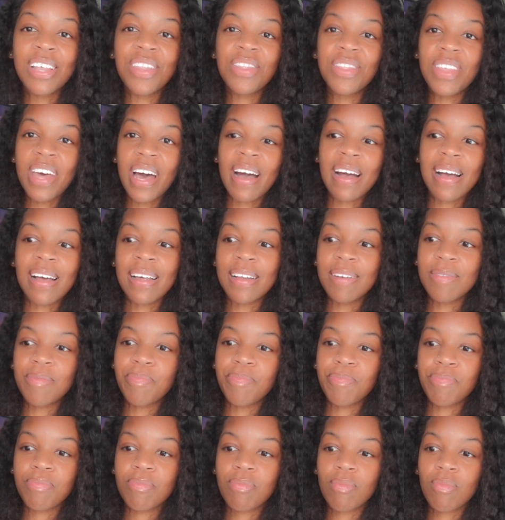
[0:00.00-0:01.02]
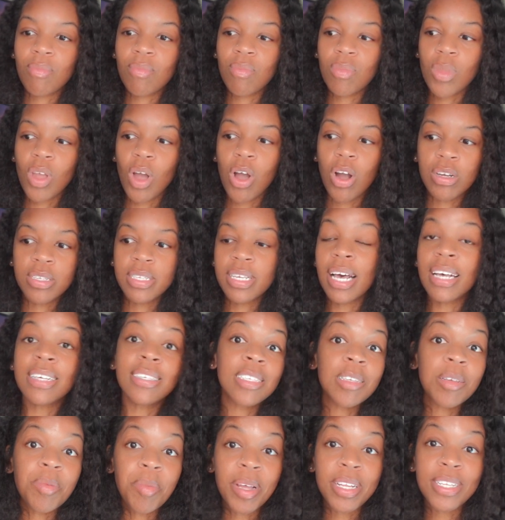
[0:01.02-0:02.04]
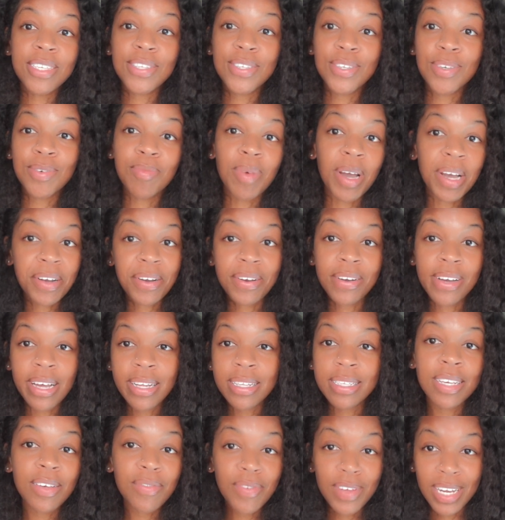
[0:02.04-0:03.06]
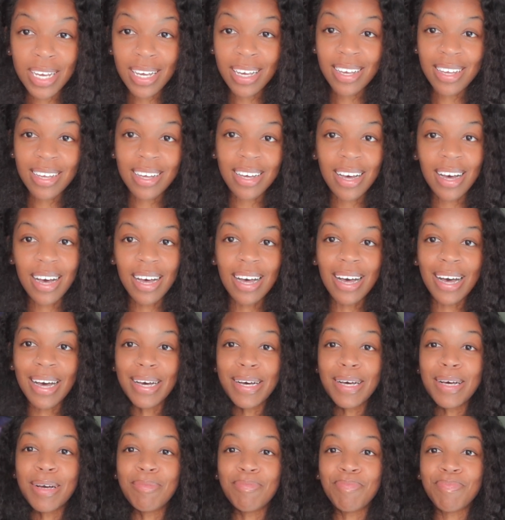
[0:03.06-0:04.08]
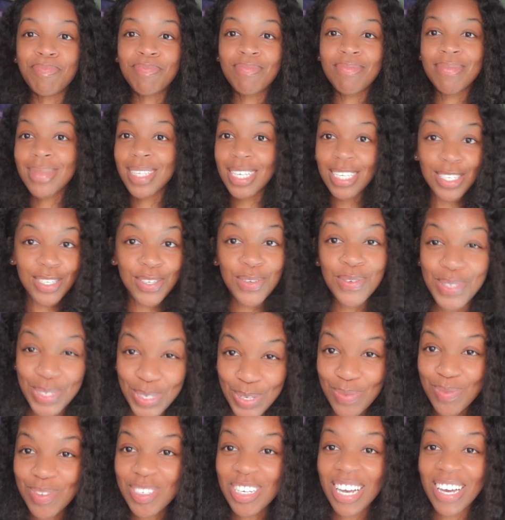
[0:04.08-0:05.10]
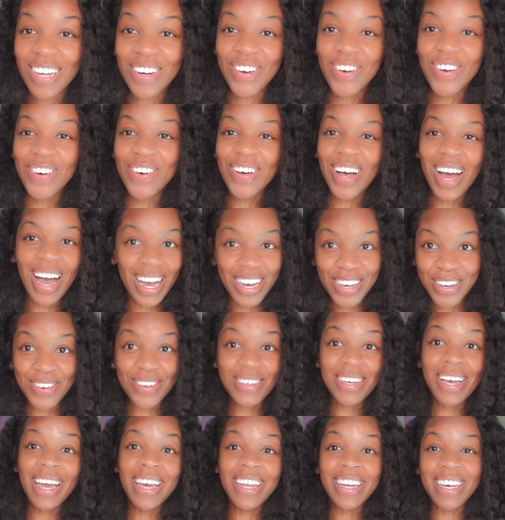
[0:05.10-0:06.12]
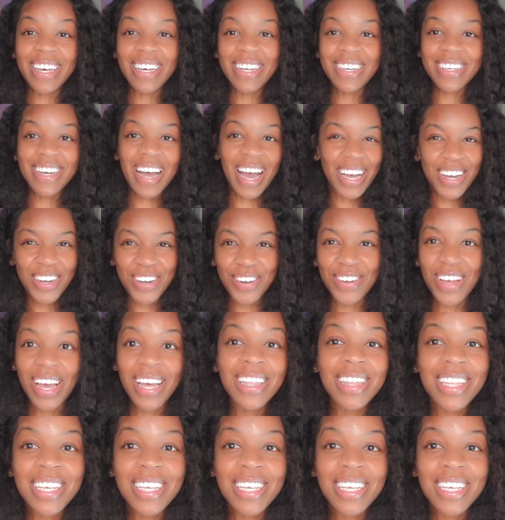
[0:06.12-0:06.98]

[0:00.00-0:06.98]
that are testaments to my creativity. This YouTube channel, I create